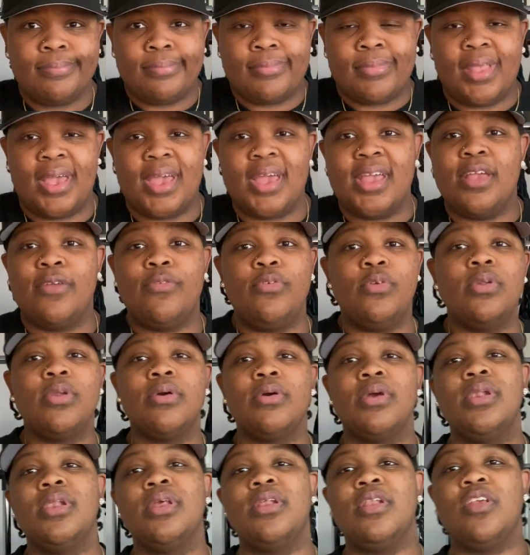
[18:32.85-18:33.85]
hey, if you know
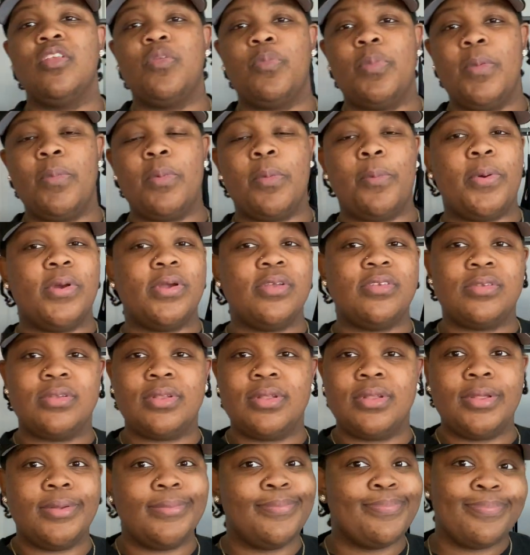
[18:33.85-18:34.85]
any of these people
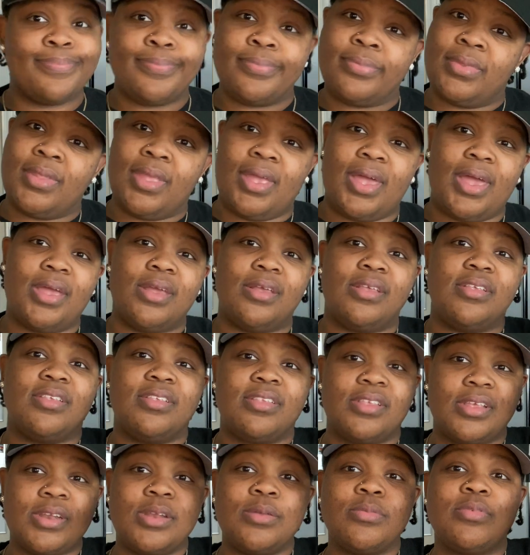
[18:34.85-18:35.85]
personally, hey,
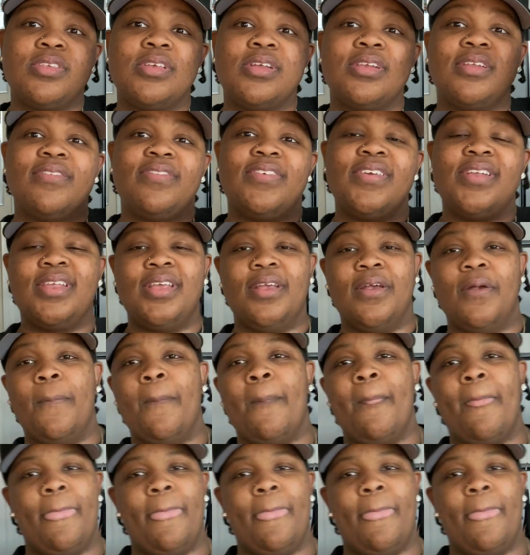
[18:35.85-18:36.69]
send them to the video.